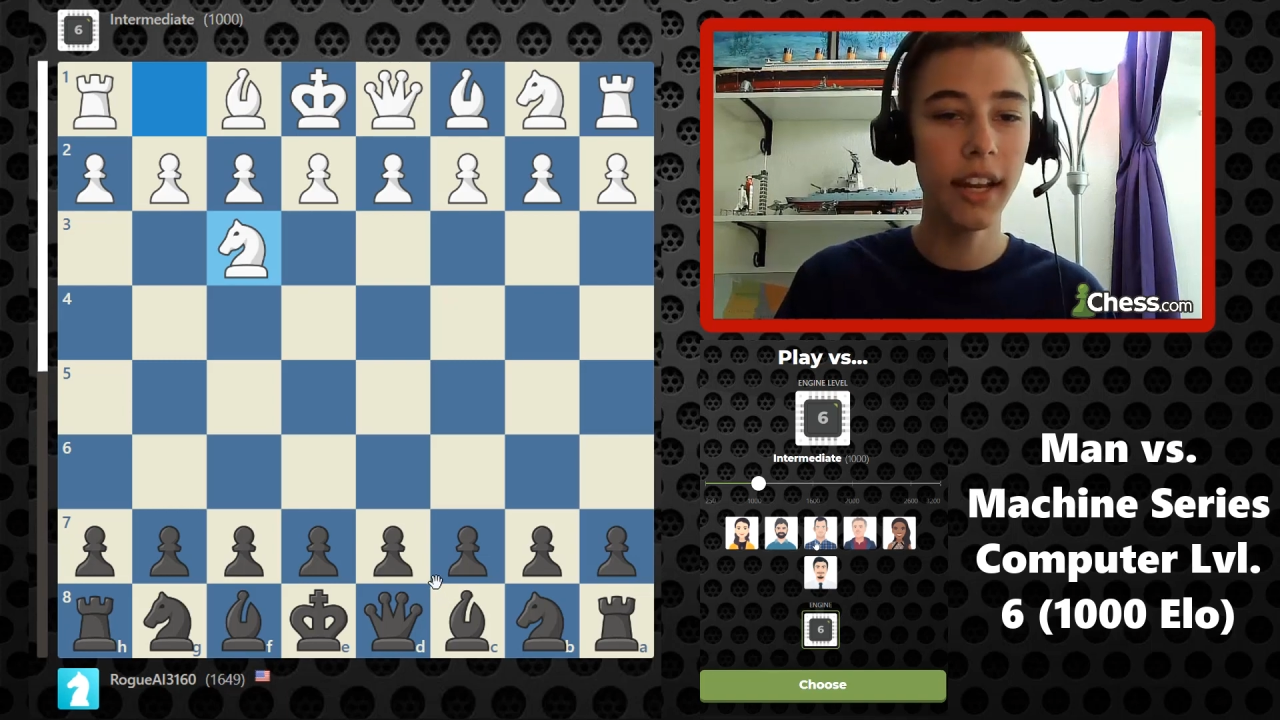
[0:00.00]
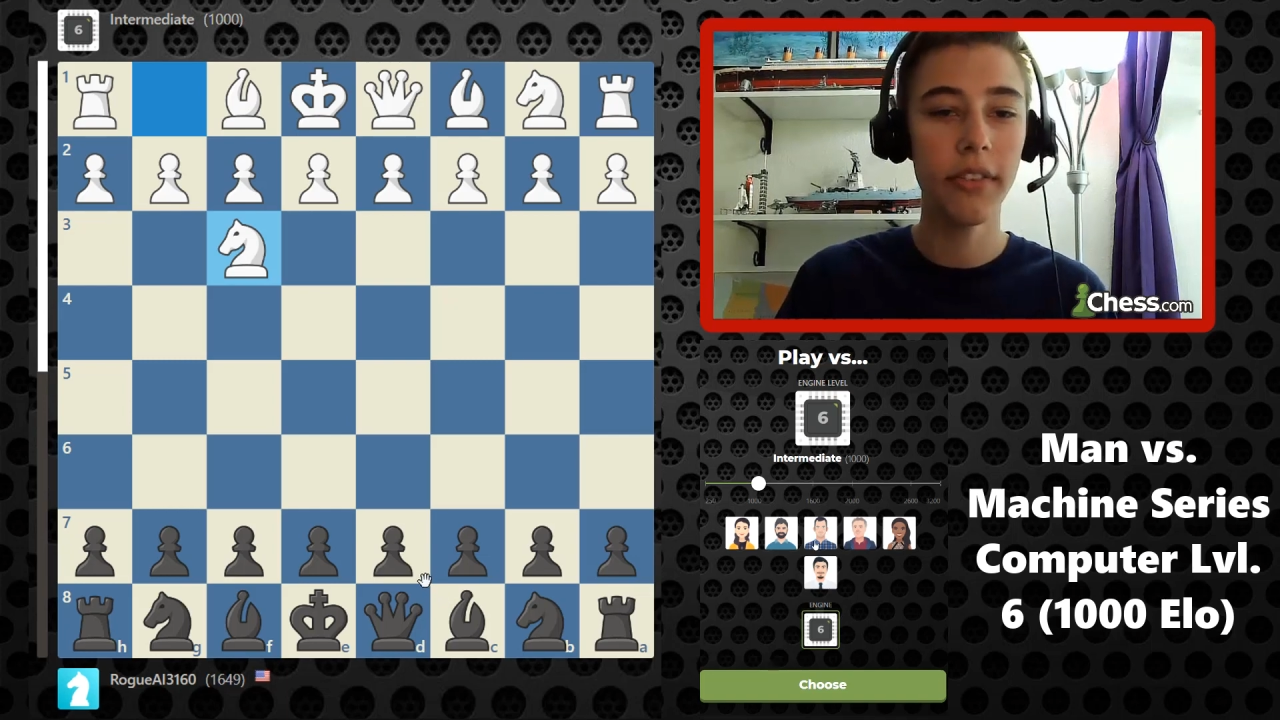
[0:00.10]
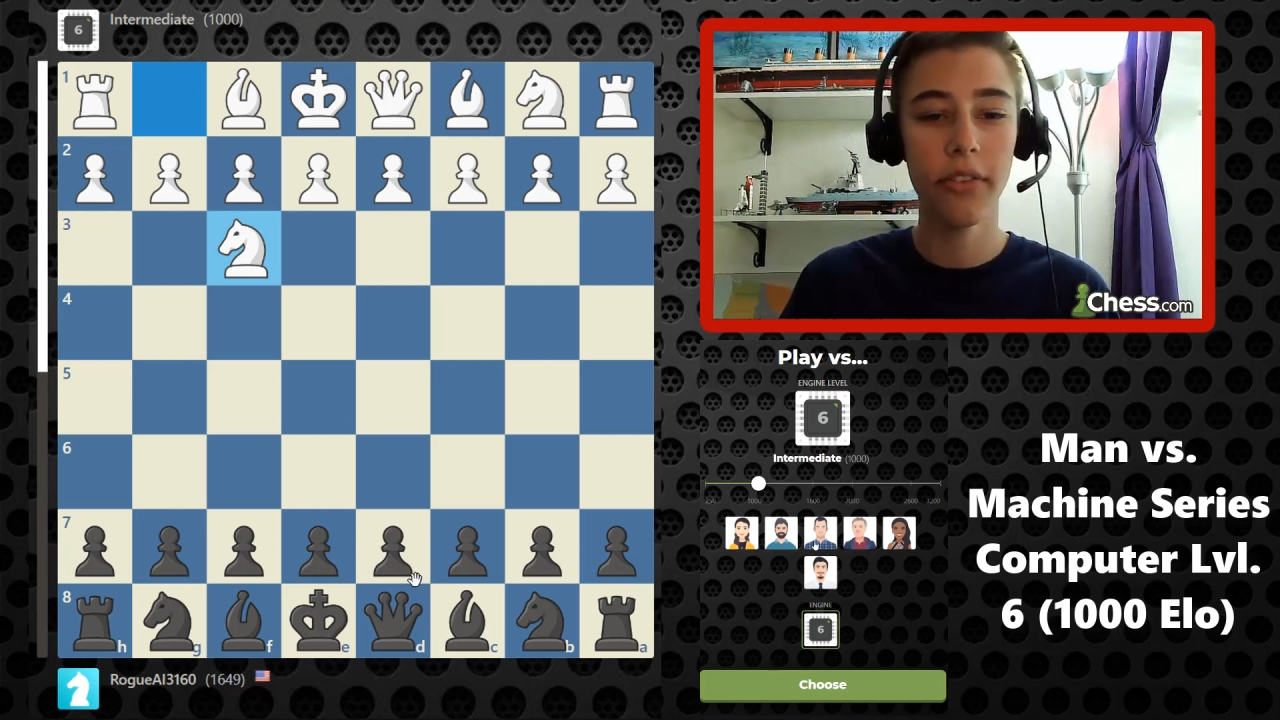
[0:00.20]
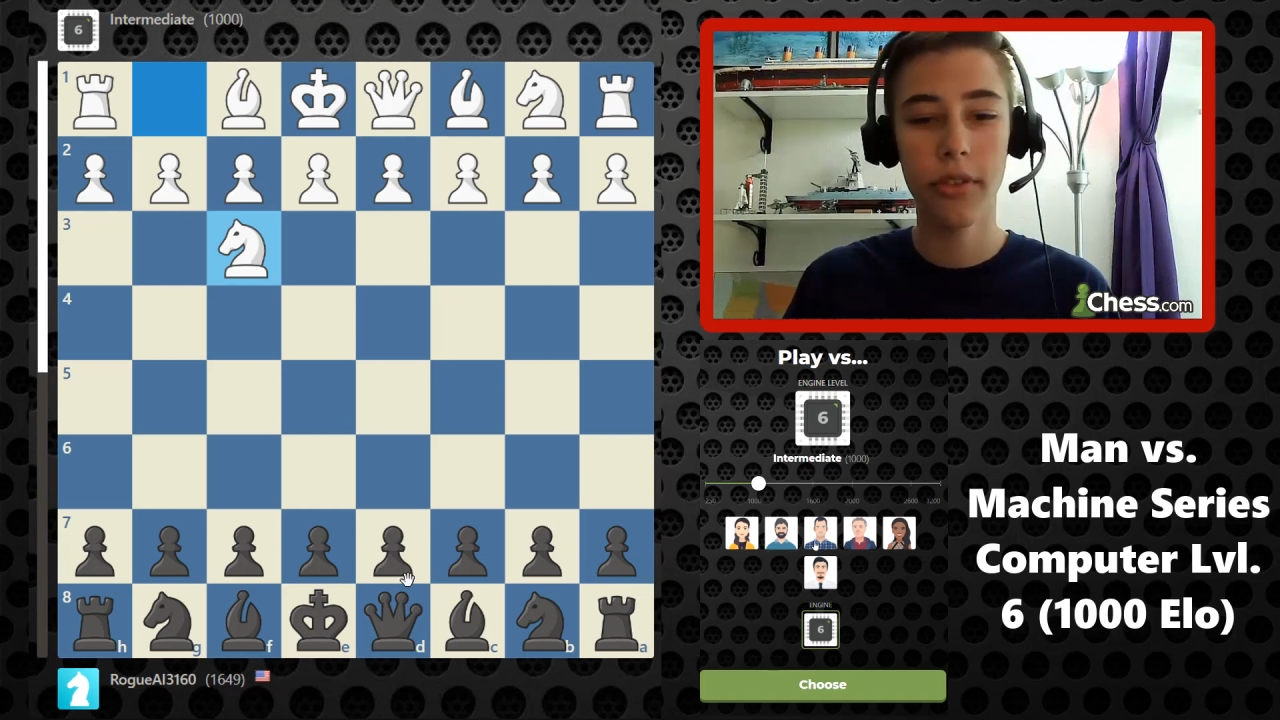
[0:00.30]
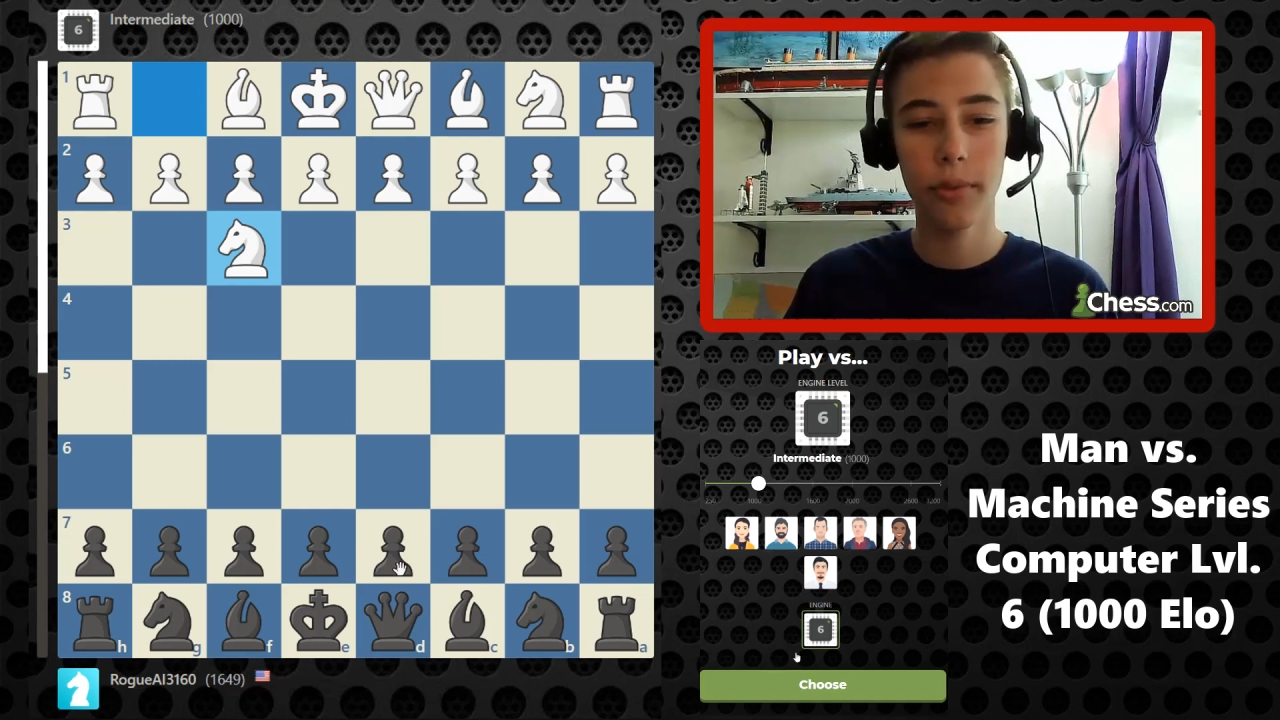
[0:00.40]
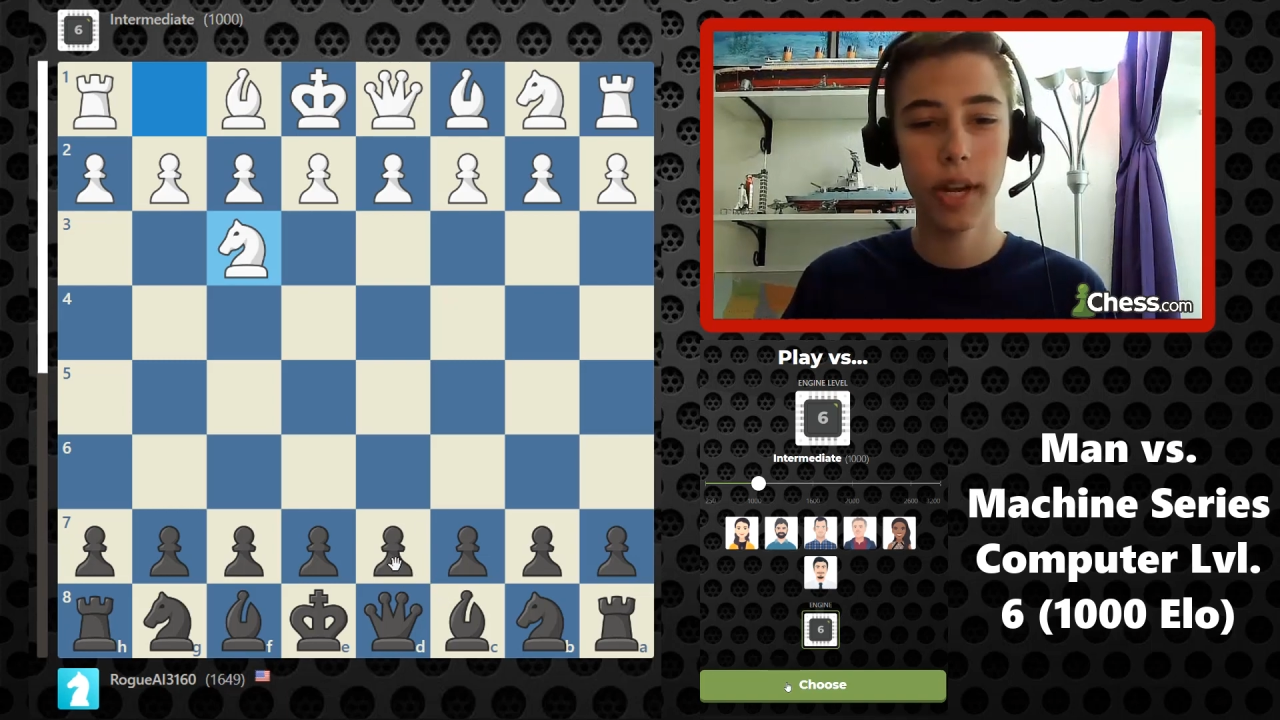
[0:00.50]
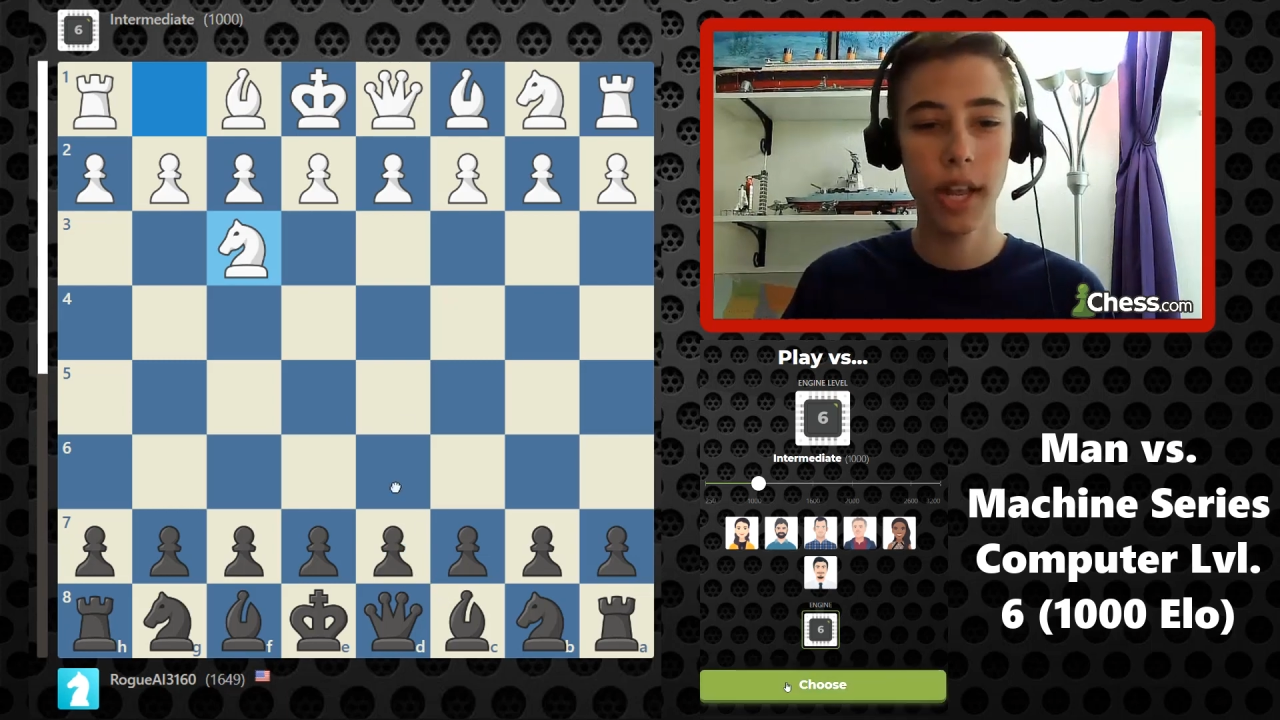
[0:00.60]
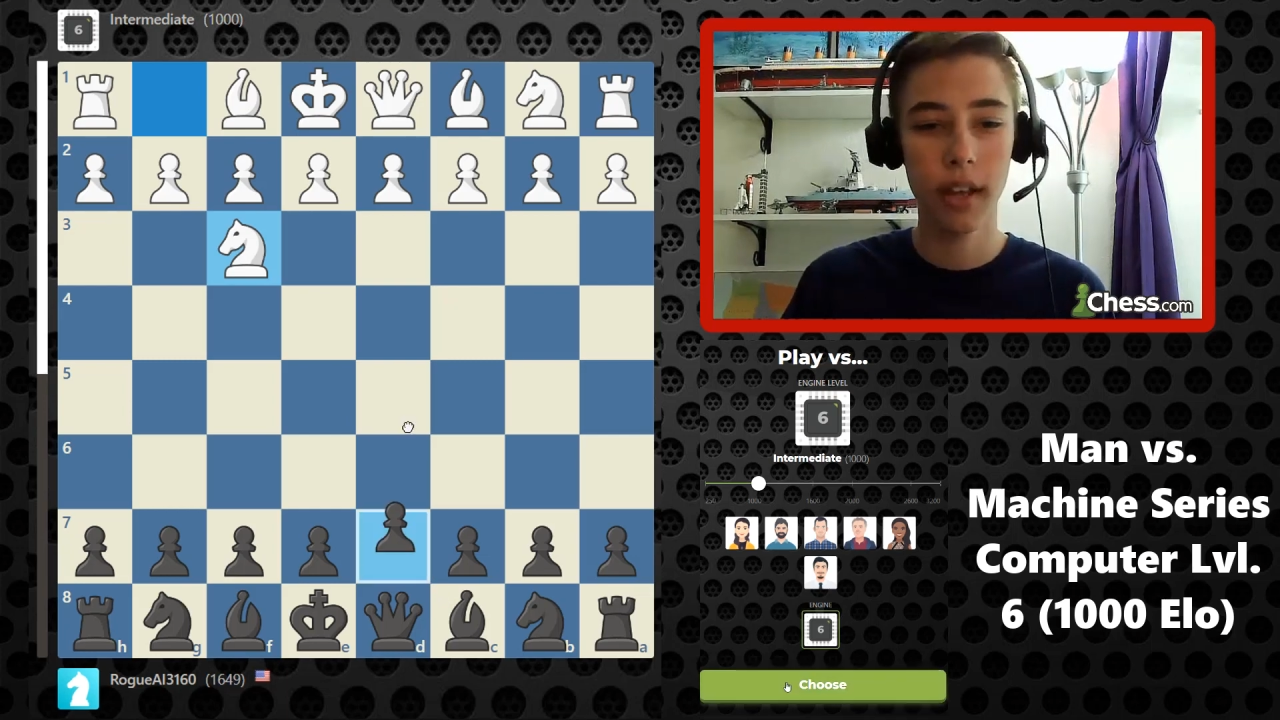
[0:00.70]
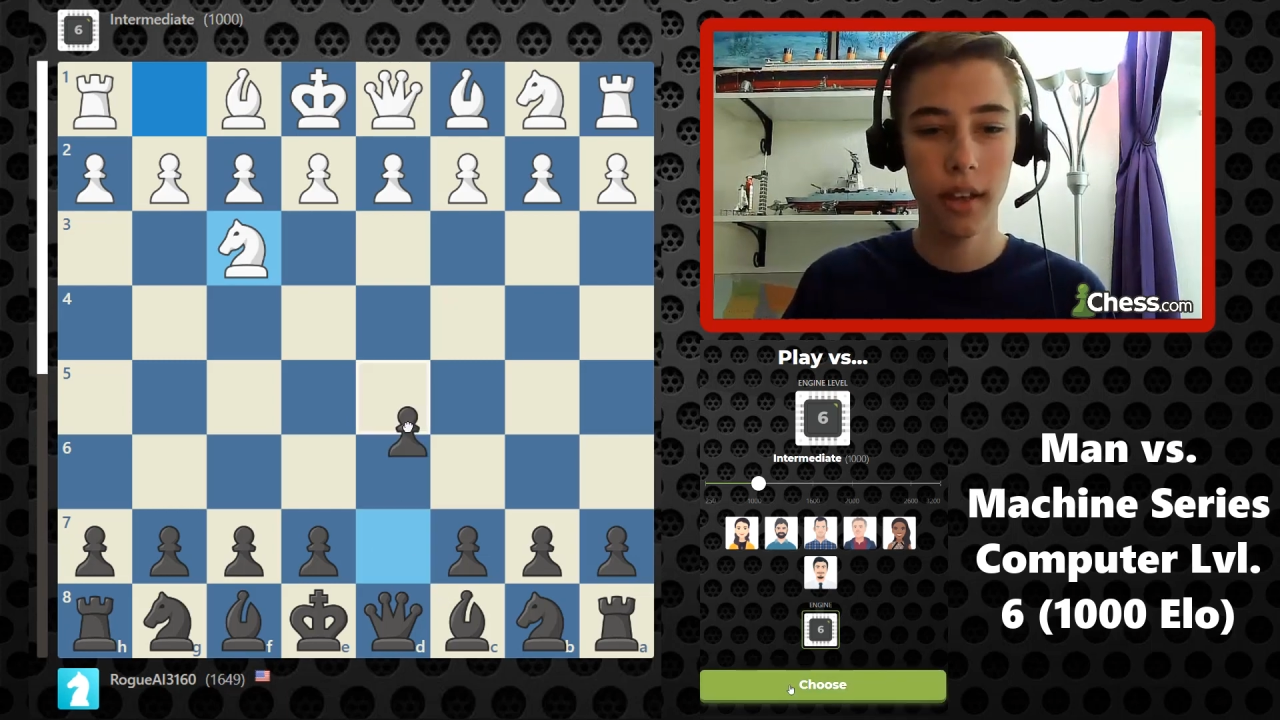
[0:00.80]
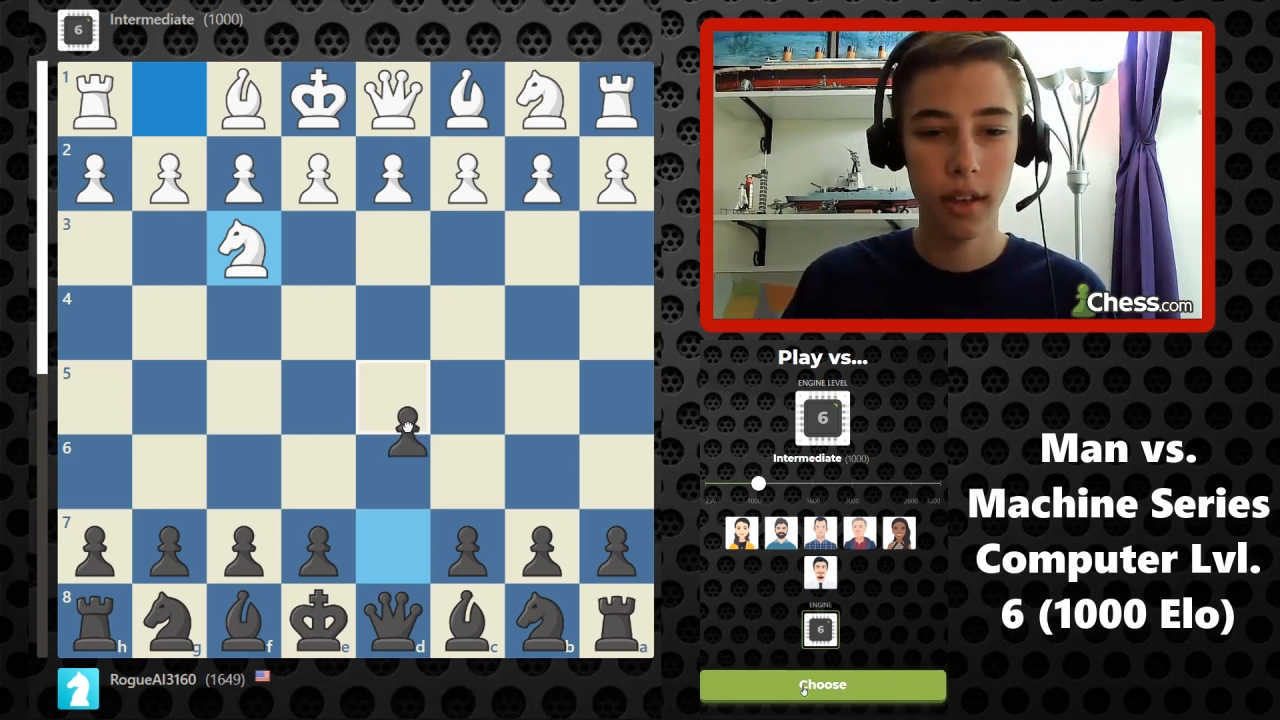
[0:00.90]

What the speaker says: f3